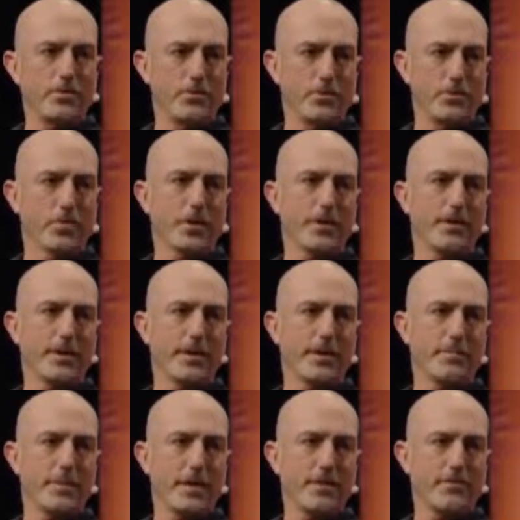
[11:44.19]
do on a
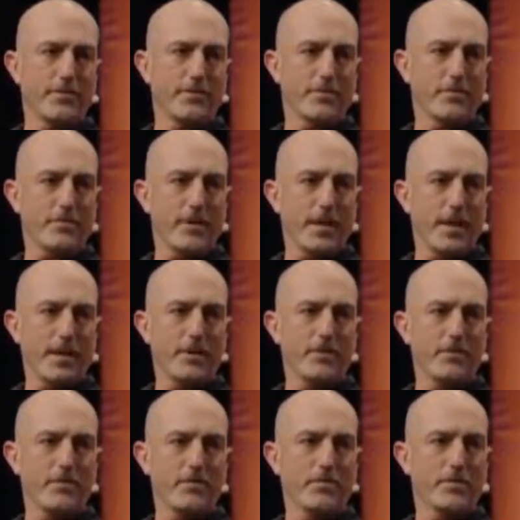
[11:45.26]
daily basis? How do
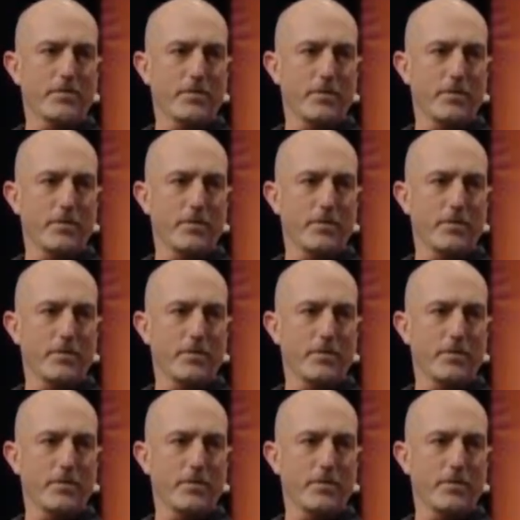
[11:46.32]
you?